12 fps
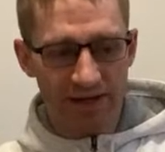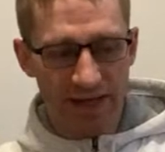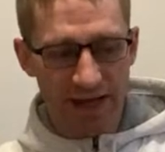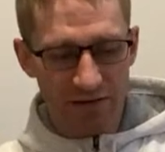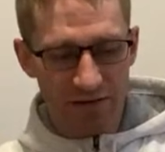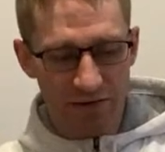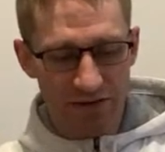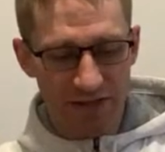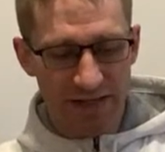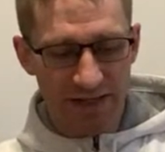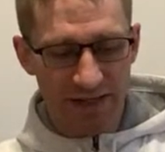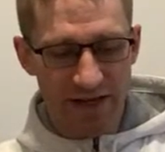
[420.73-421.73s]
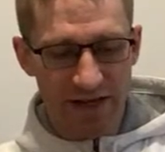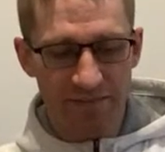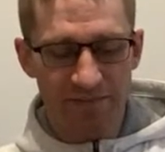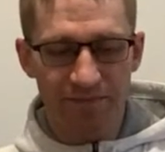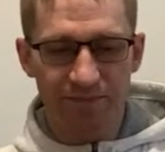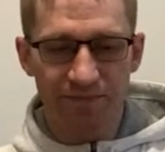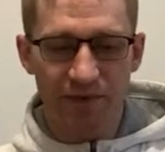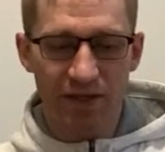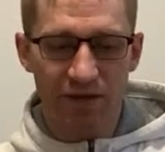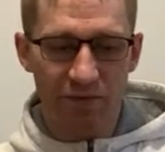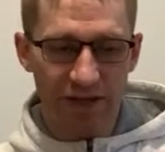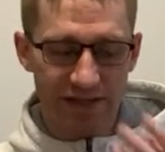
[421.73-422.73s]
down towards the end of the cup,
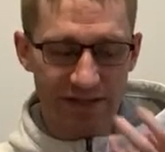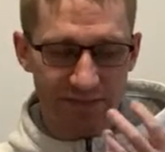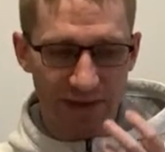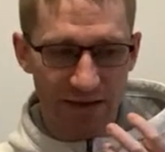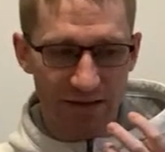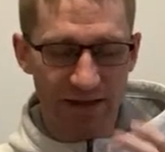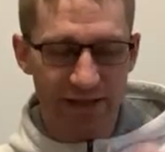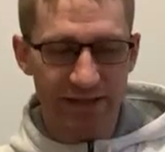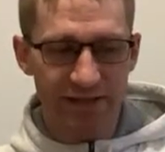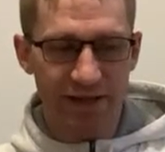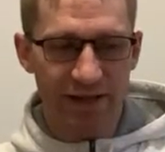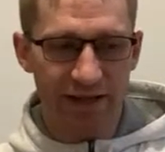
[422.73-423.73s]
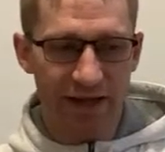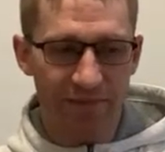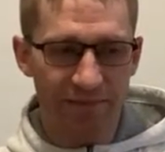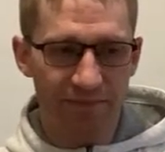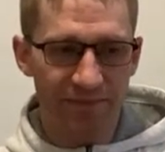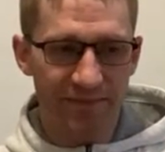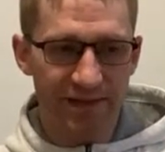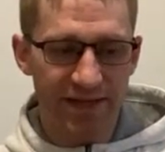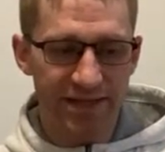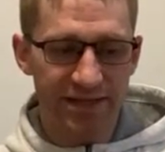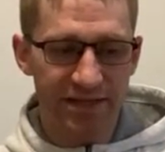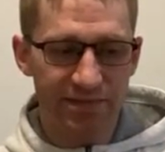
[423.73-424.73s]
when I smelled the inside of the cup, it
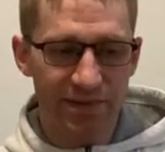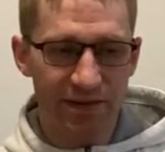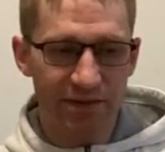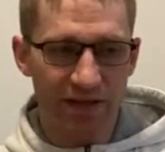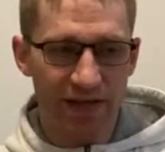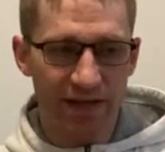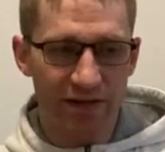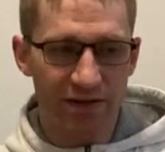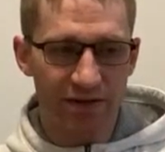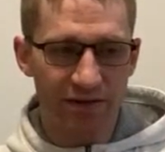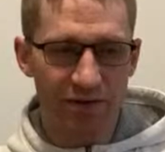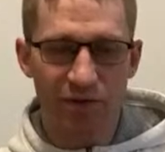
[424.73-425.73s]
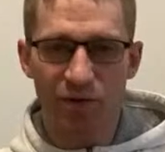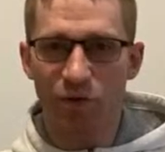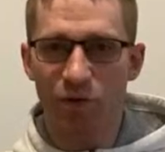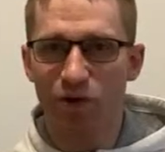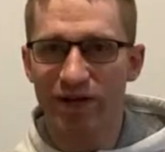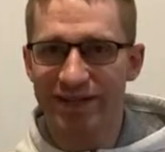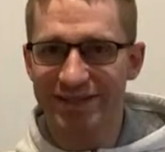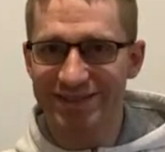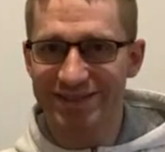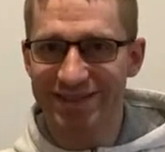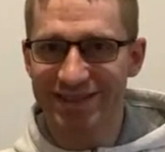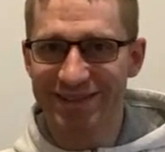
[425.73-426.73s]
just smelled like
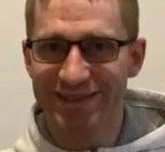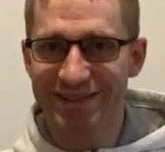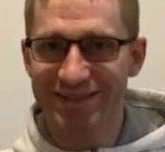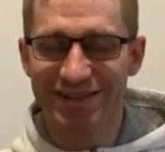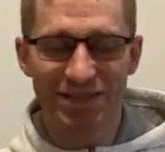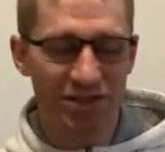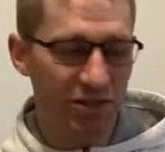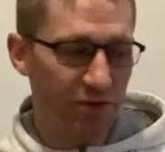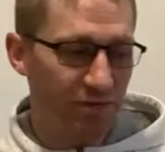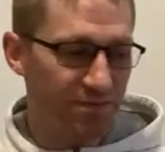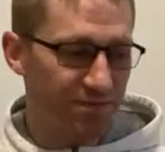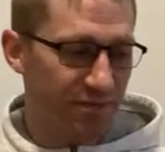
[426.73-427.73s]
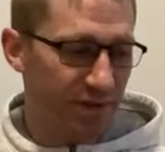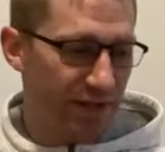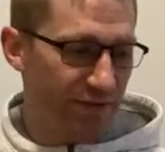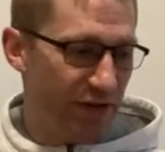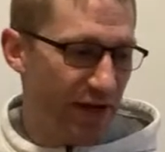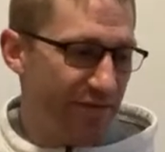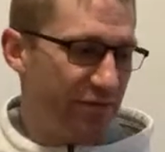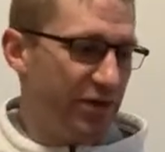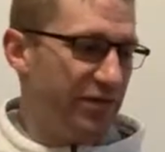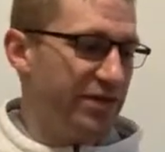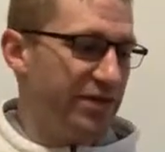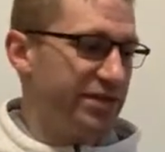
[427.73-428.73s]
orchids. So if you haven't
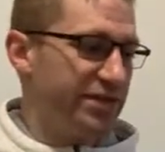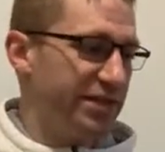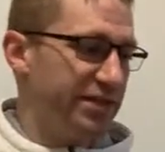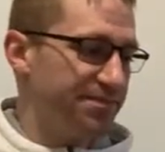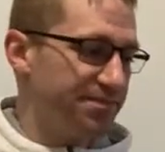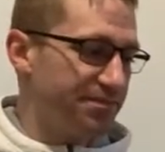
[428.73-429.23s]
revisited